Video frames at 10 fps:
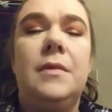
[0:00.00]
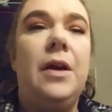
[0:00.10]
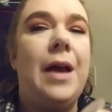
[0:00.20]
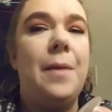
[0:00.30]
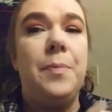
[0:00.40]

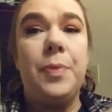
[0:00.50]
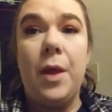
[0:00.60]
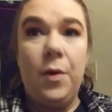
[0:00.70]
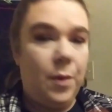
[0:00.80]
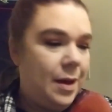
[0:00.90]
Okay,
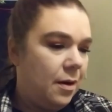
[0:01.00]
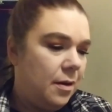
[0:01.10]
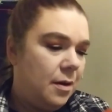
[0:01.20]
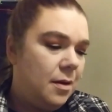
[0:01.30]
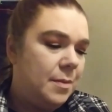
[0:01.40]
we are
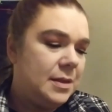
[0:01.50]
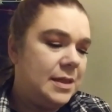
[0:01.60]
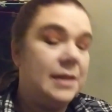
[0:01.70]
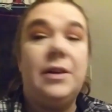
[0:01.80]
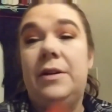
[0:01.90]
almost
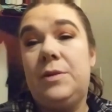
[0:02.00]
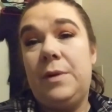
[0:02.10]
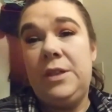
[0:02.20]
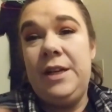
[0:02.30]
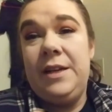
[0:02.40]
done. Sorry, I was
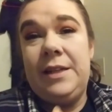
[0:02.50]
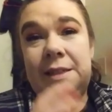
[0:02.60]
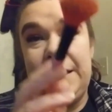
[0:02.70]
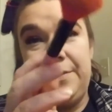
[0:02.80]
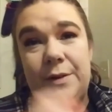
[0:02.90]
watching to
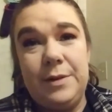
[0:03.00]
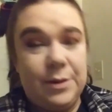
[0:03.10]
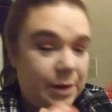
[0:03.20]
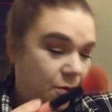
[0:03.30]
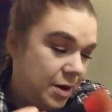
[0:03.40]
see if it was
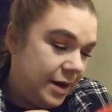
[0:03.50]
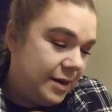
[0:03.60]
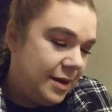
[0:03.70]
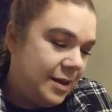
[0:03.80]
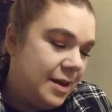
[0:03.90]
recording.
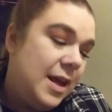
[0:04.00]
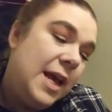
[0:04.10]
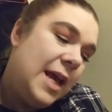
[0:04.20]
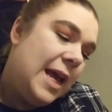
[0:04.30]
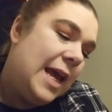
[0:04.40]

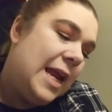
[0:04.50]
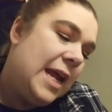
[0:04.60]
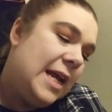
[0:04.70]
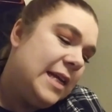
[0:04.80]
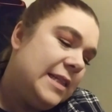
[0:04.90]
It
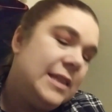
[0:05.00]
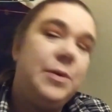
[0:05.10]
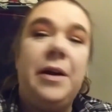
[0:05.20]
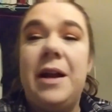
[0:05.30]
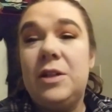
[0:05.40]
is.
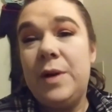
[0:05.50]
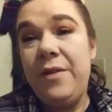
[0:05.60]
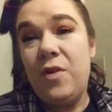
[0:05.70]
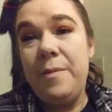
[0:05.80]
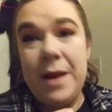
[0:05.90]
We are at
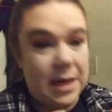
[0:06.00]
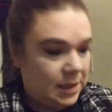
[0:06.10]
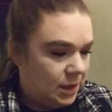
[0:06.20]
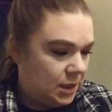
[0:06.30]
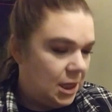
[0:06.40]
24
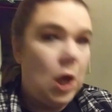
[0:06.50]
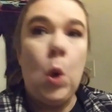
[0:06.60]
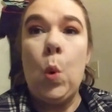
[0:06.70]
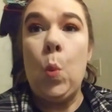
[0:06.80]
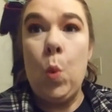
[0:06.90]
minutes.
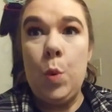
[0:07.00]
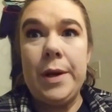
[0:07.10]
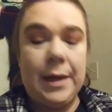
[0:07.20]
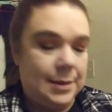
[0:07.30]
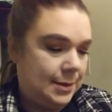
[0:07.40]

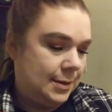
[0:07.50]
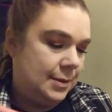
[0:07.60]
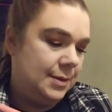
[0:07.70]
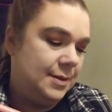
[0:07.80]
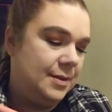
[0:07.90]

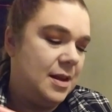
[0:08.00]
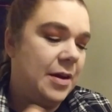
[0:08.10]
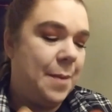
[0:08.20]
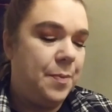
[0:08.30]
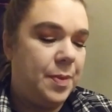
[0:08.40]

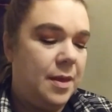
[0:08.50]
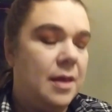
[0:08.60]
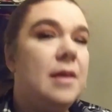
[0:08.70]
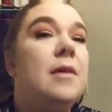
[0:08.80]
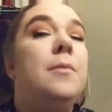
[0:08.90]
Okay,
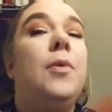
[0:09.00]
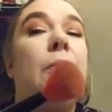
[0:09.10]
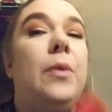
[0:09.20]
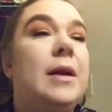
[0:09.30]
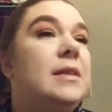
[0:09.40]

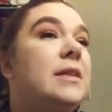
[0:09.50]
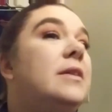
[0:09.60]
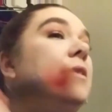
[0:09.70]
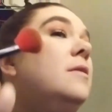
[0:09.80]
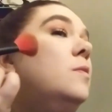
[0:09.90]
bronzer.